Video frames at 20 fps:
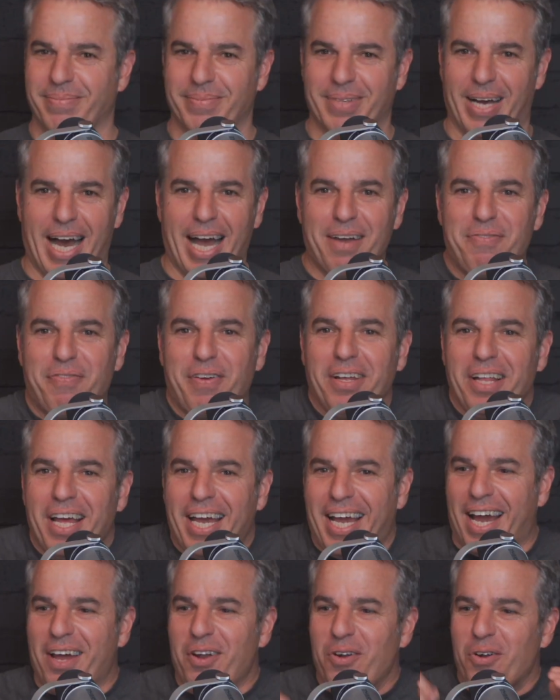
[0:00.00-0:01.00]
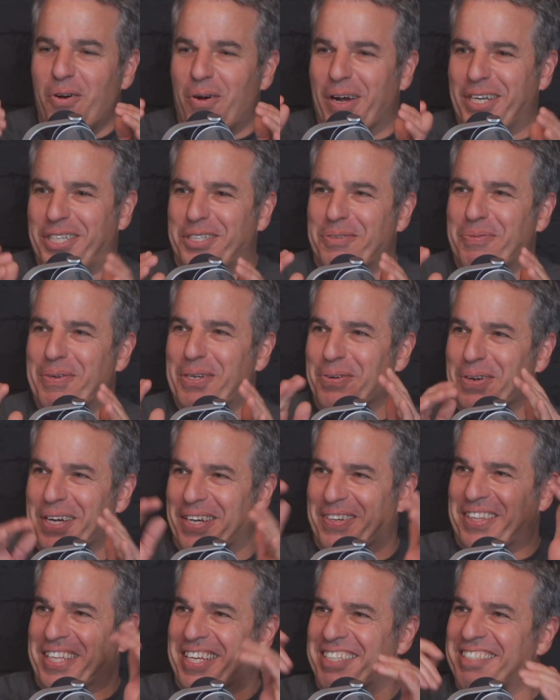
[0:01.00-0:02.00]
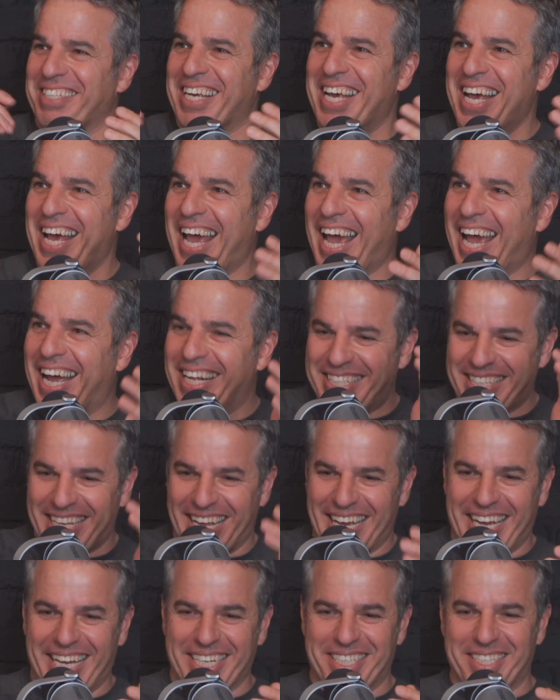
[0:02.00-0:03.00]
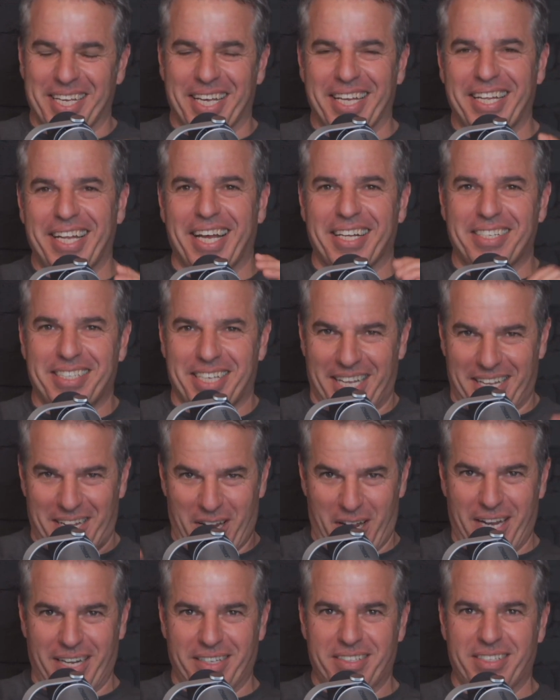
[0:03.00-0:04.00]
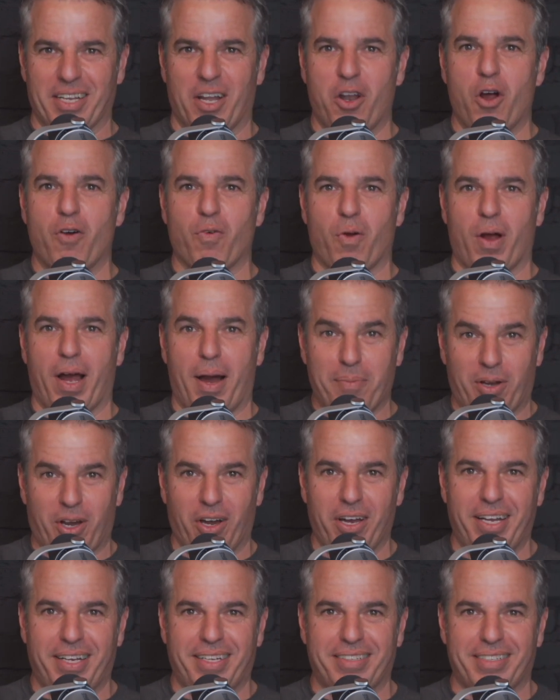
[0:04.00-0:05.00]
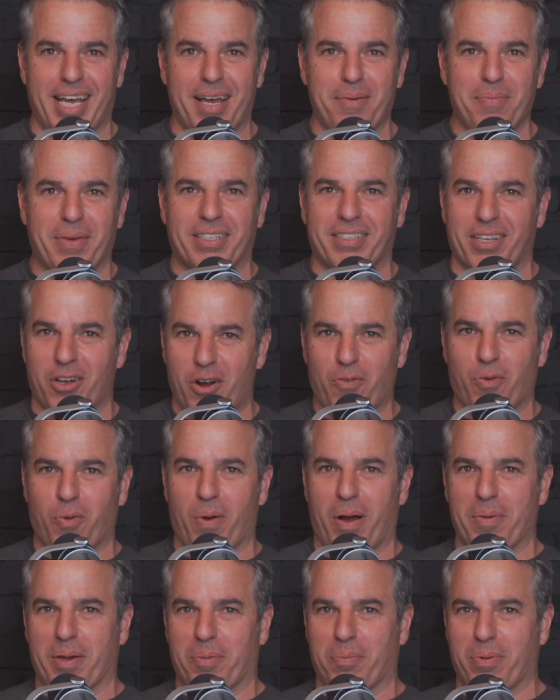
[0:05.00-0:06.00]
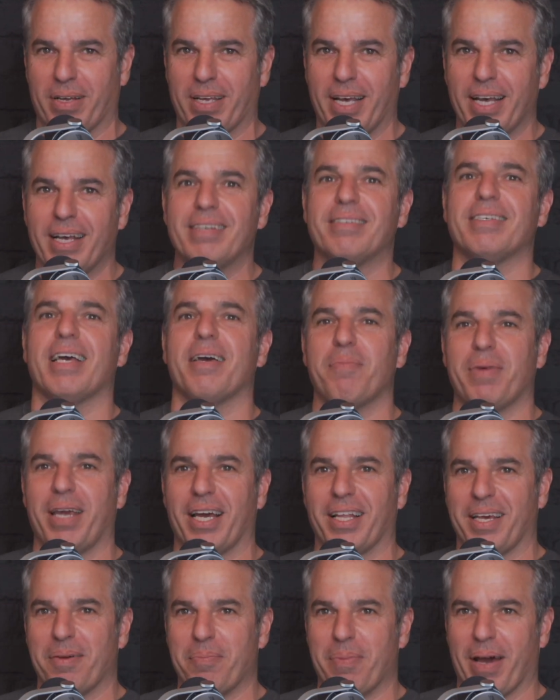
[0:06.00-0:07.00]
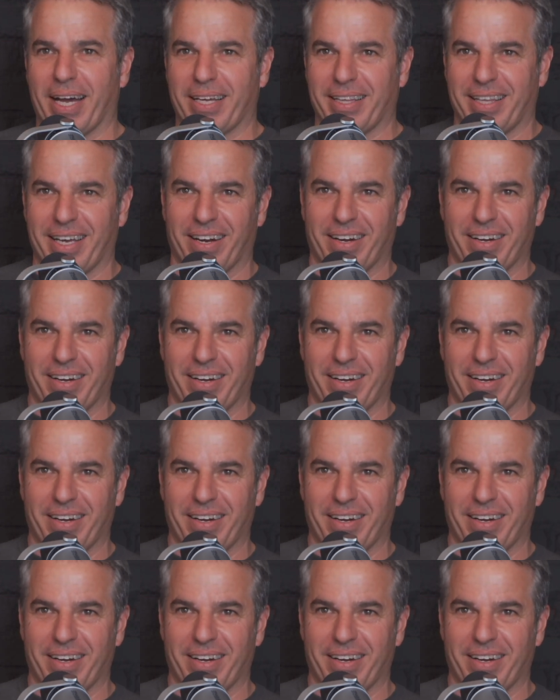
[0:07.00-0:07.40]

I feel like I don't know what I should be doing with this. Yeah, it's like it's a it's a it's an over. I'm good, Sam. It's an overwhelming. for Sam yeah. back there